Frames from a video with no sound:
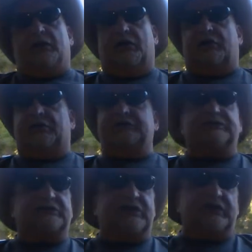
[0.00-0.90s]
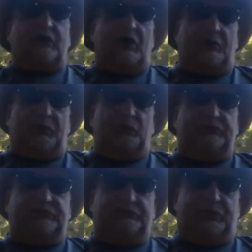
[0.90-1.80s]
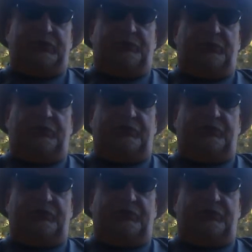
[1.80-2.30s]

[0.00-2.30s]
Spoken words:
This is kind of common with some people